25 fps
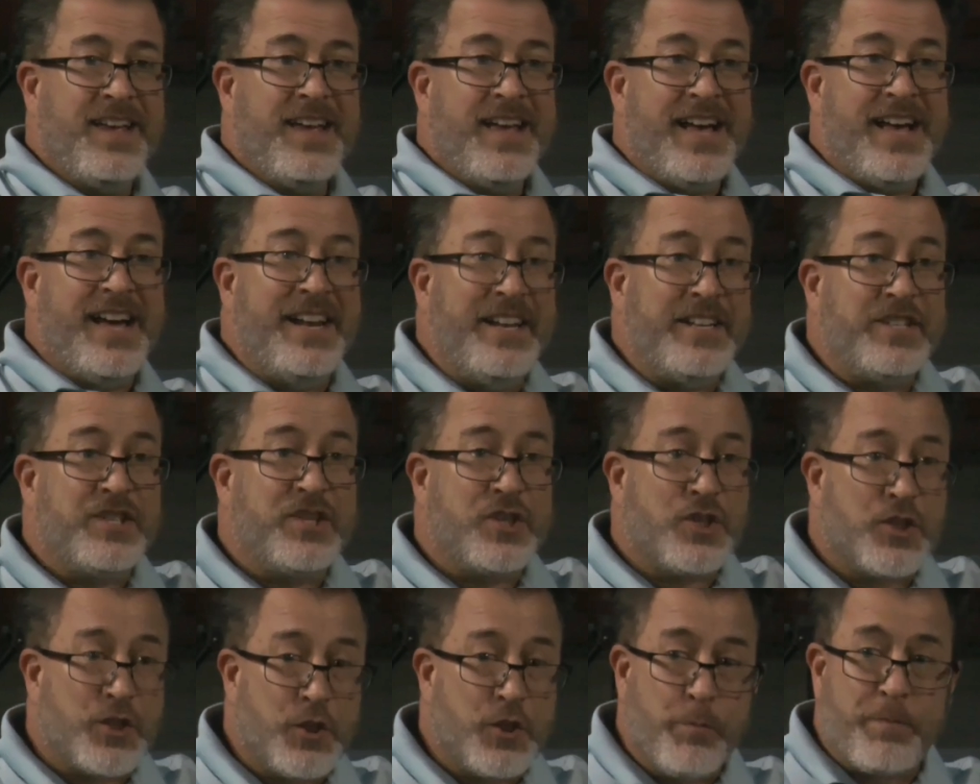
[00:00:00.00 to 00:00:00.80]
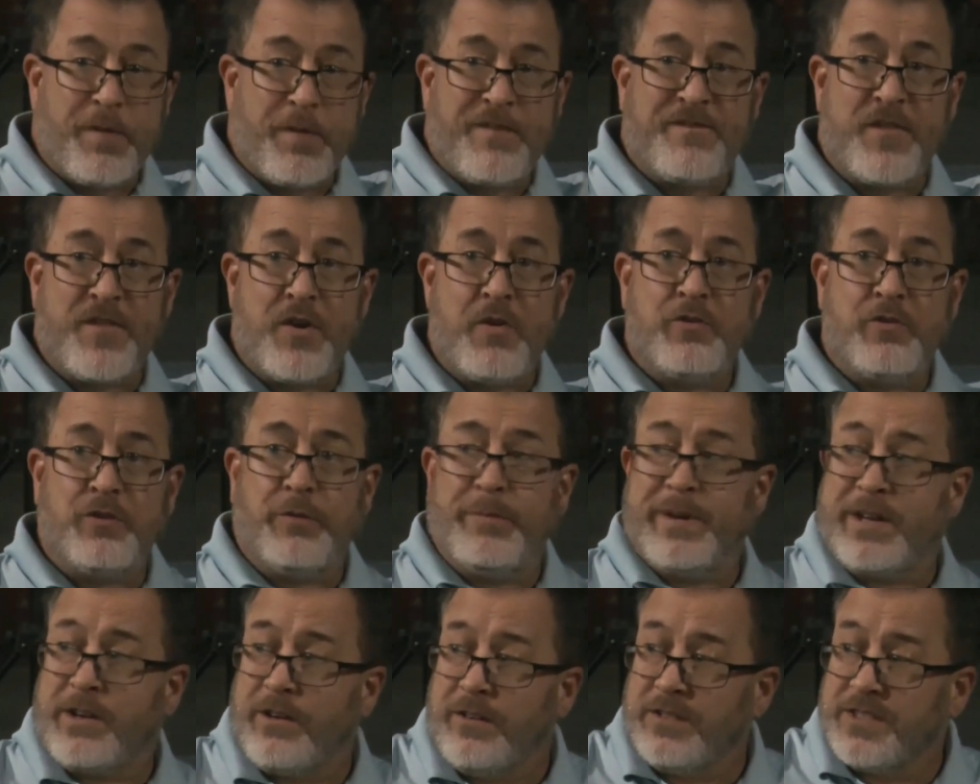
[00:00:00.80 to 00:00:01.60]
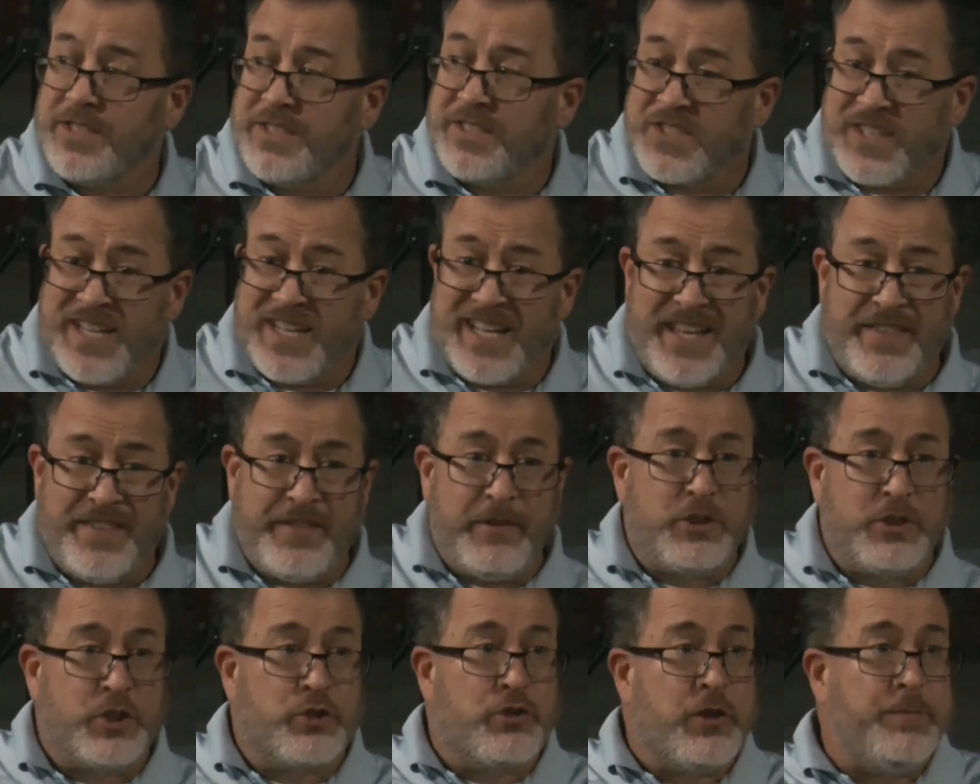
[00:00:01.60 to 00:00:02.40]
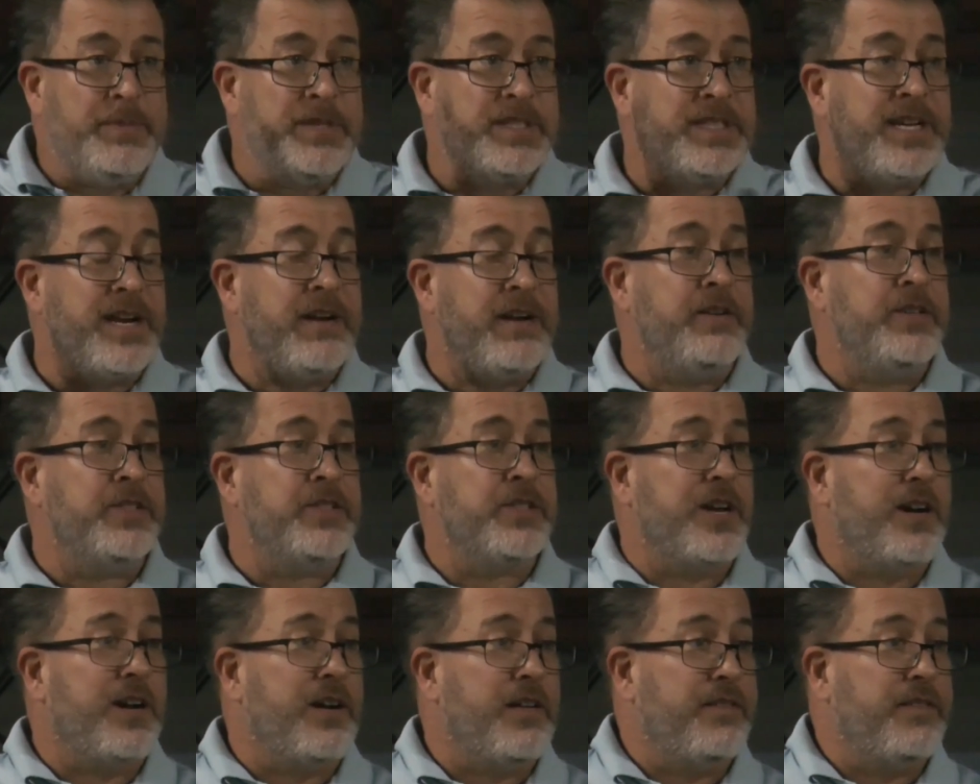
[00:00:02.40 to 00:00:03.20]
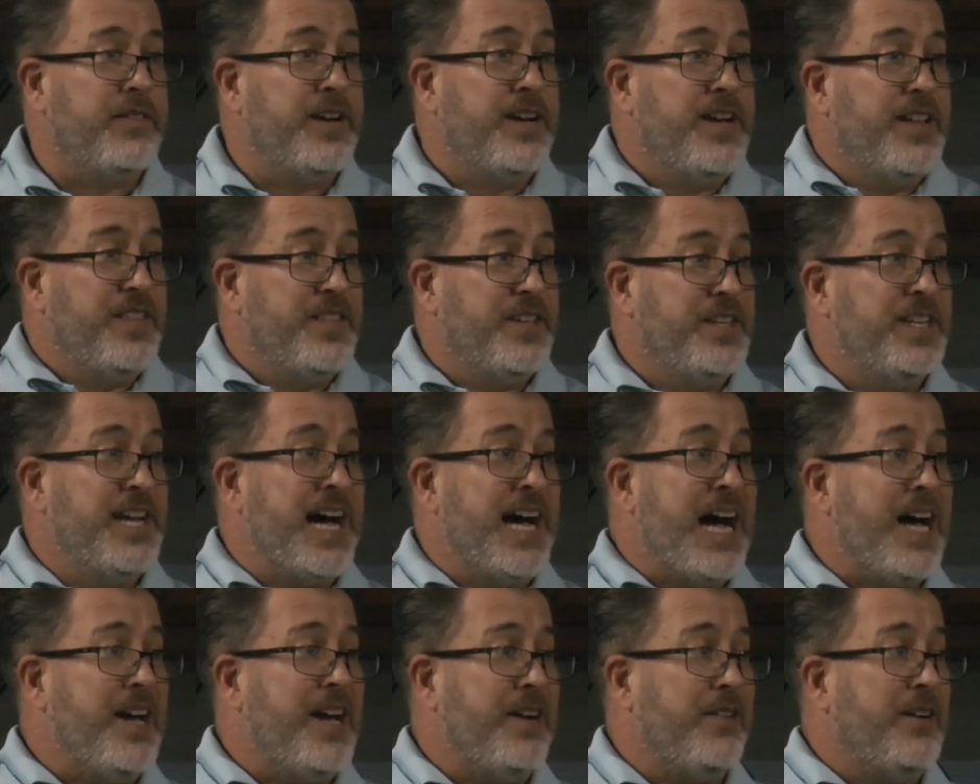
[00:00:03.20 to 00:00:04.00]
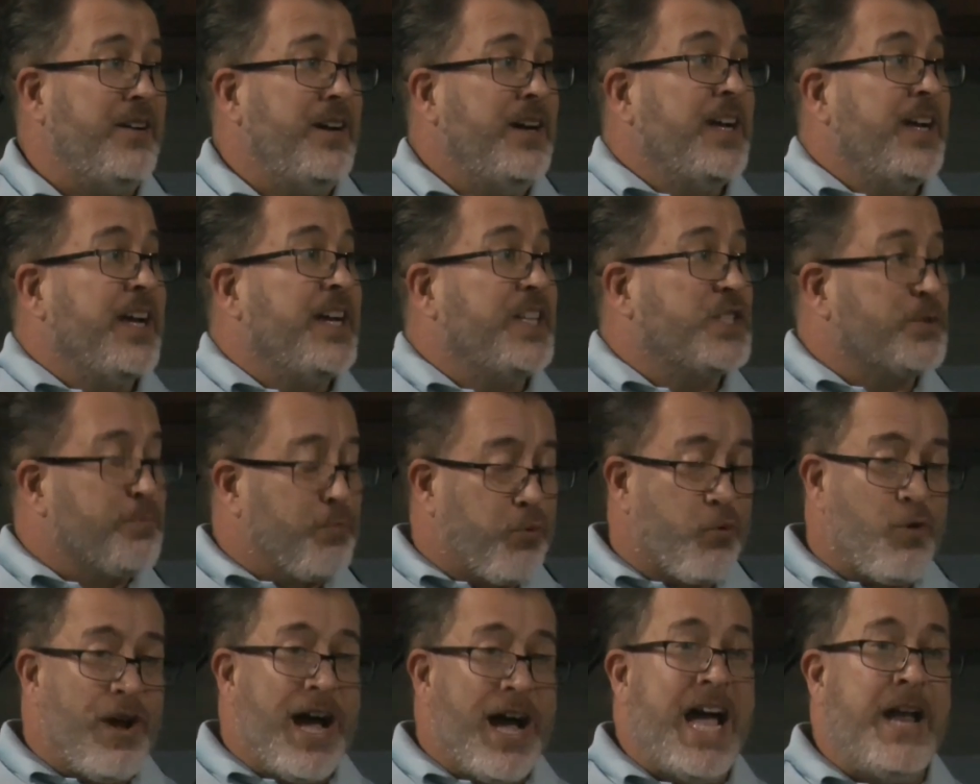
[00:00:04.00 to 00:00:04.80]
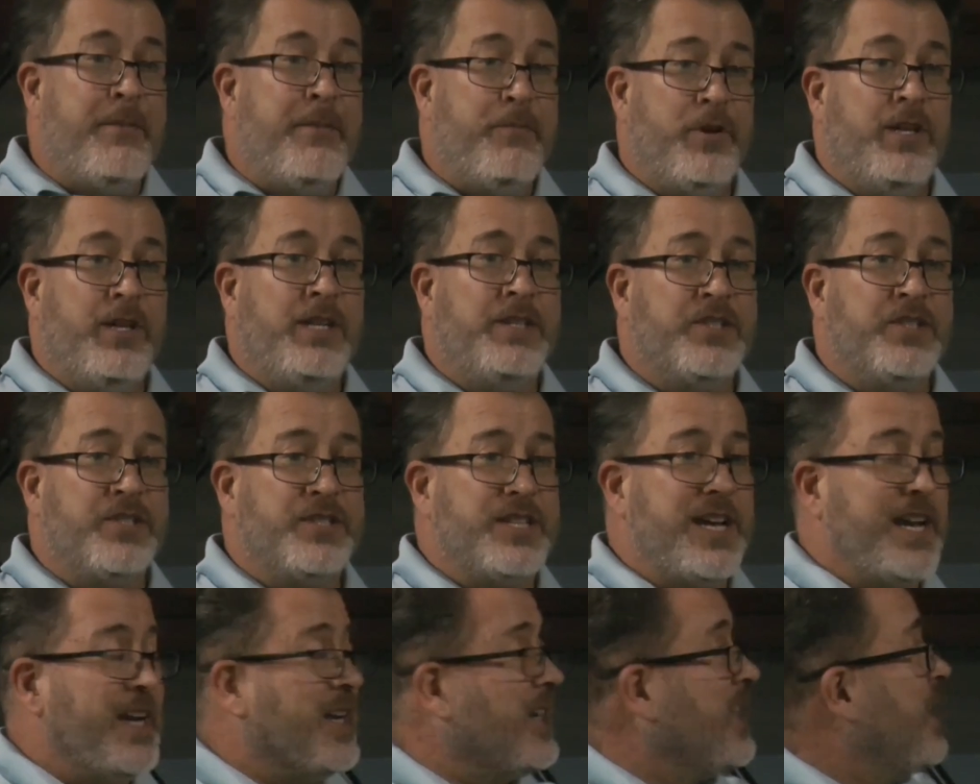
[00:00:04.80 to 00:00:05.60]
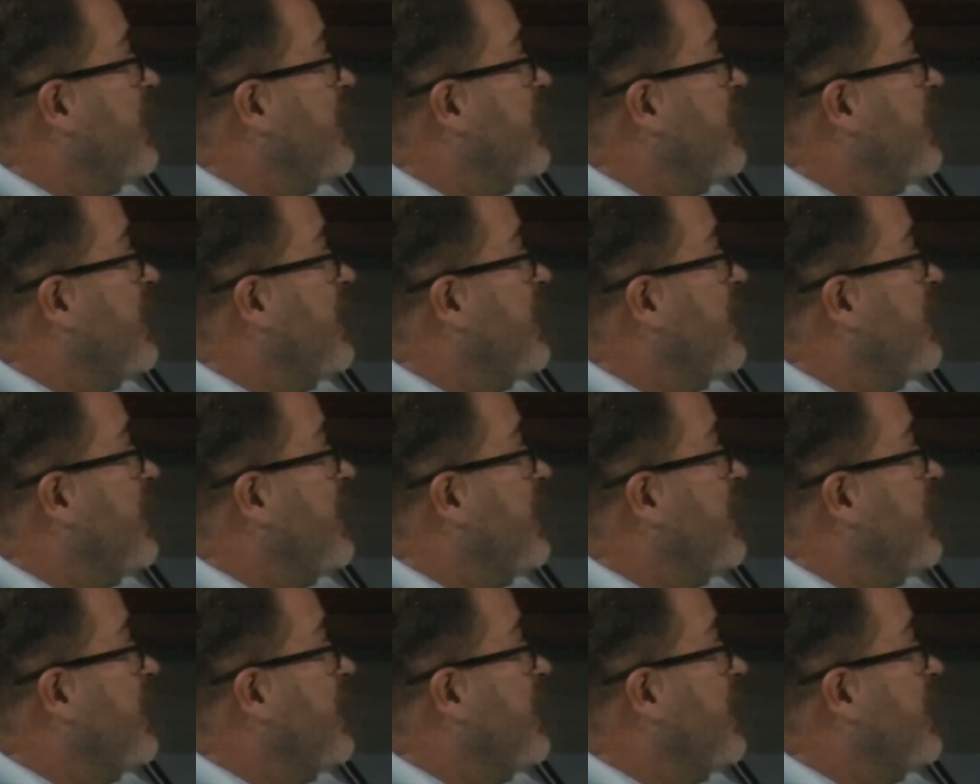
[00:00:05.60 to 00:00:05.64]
And it's super fertile because it's in those tributaries of the Nile. It's prime real estate.